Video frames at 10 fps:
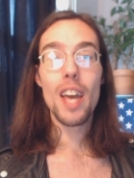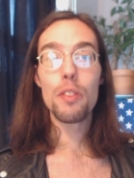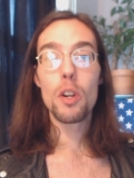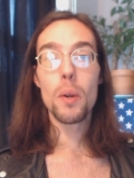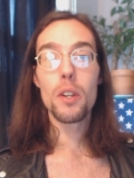
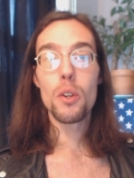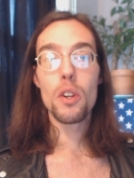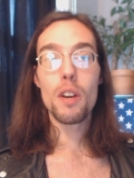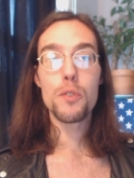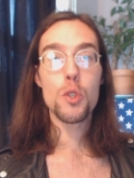Then they're
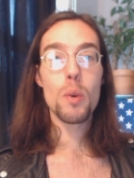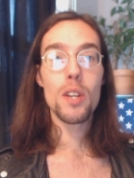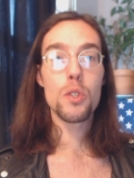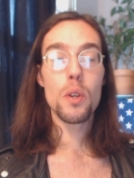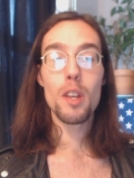under enough
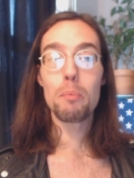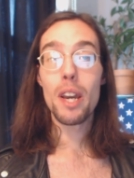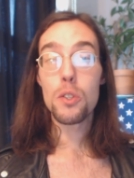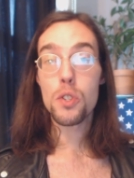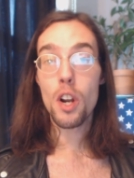stress so they
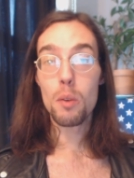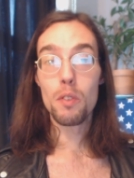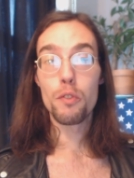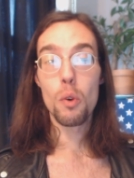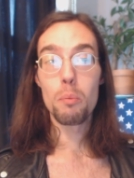might start
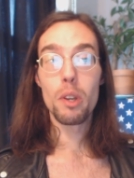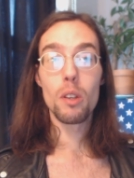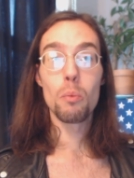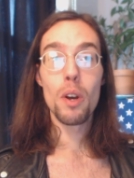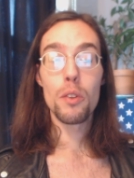
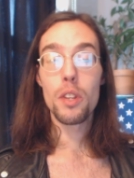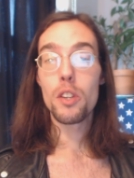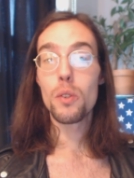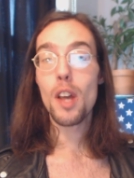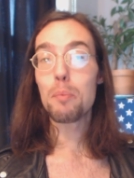reforming. Whether
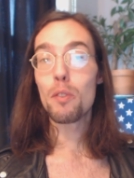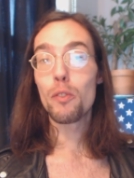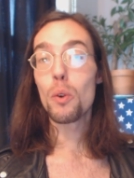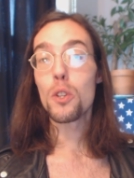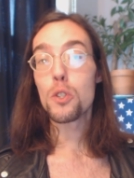they do that
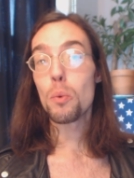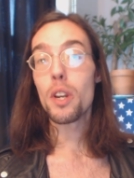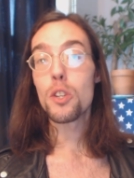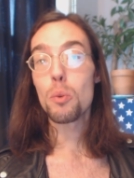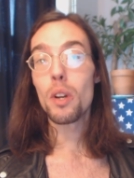before the
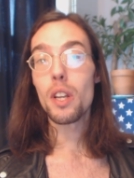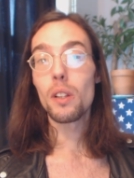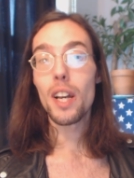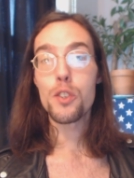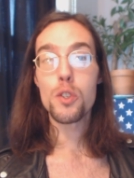2020
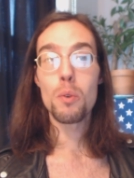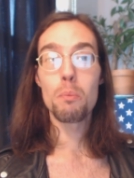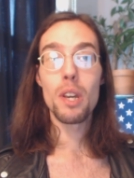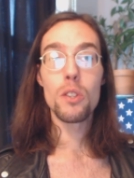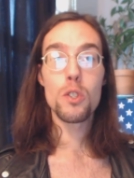election
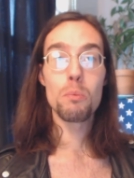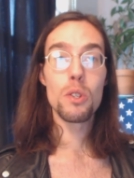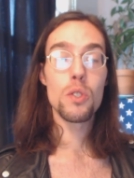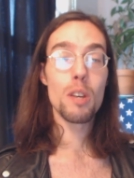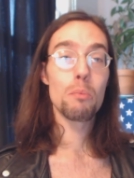remains to
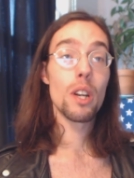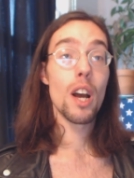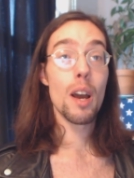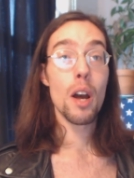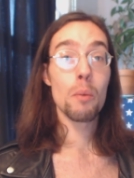be seen. But
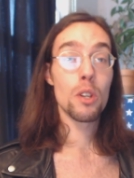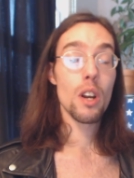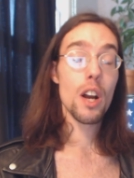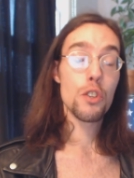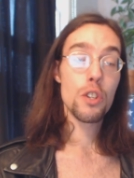I, I would
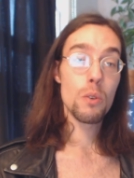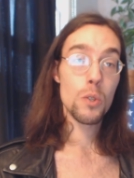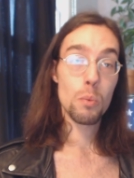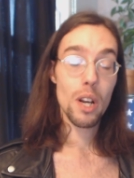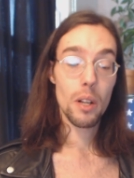caution you
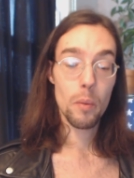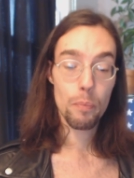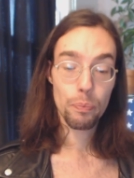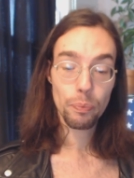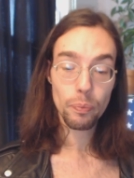as well.
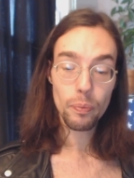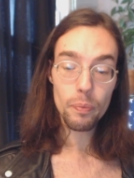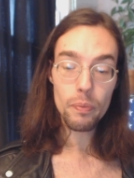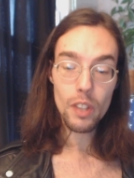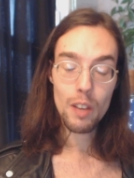
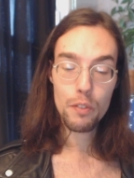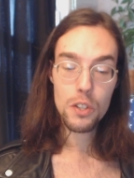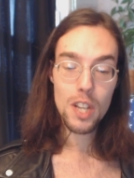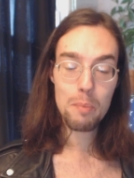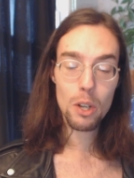If
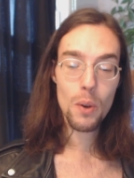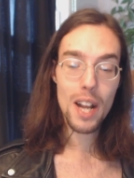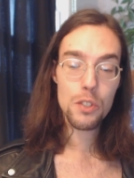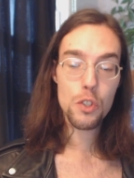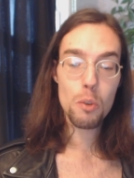the
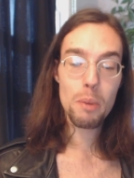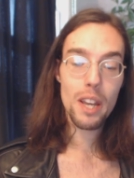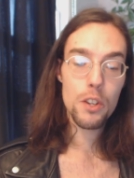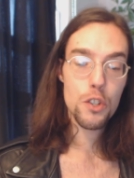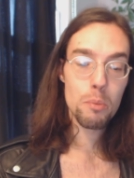Democrats do
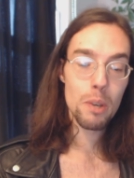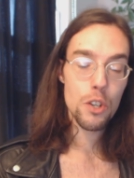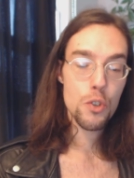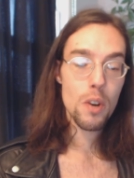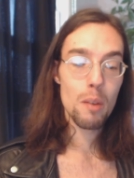manage to
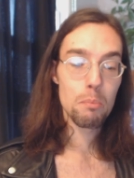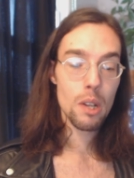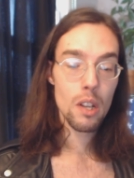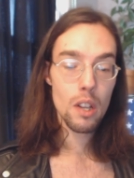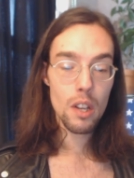beat Trump